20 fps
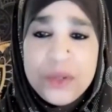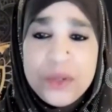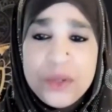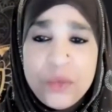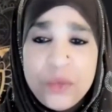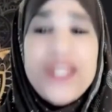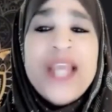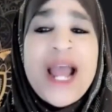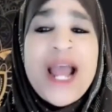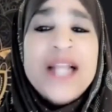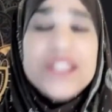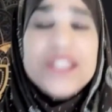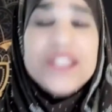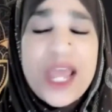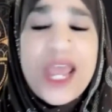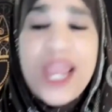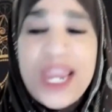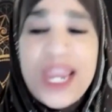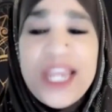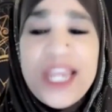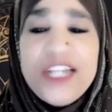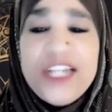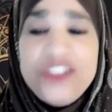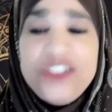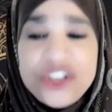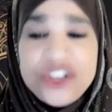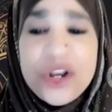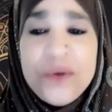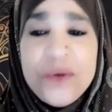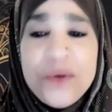We got the
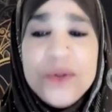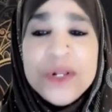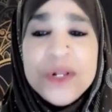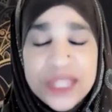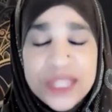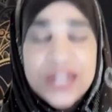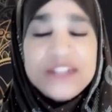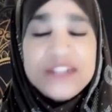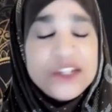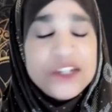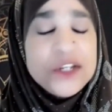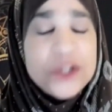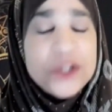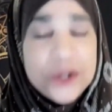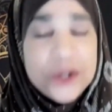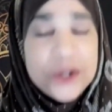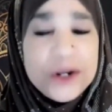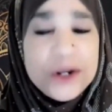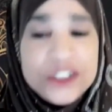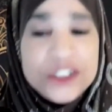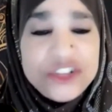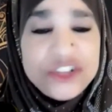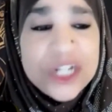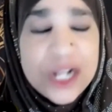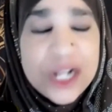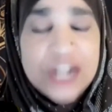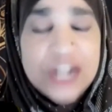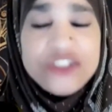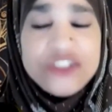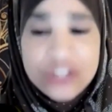angel that's
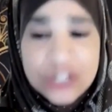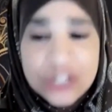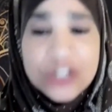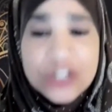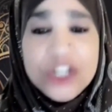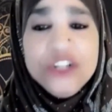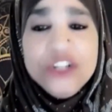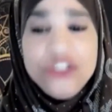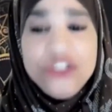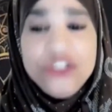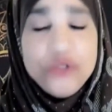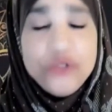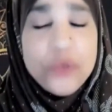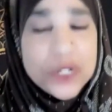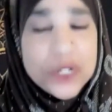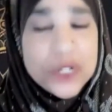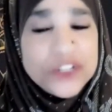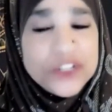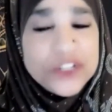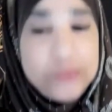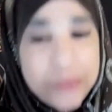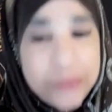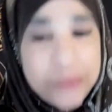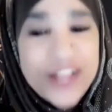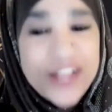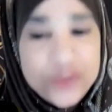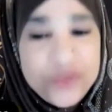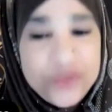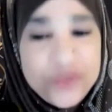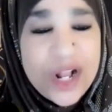encouraging us to do what's
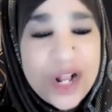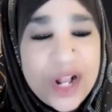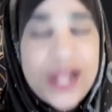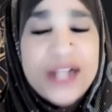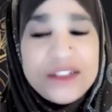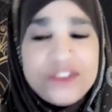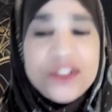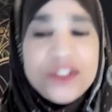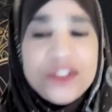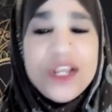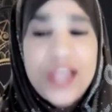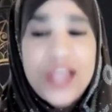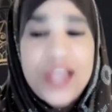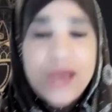best for us,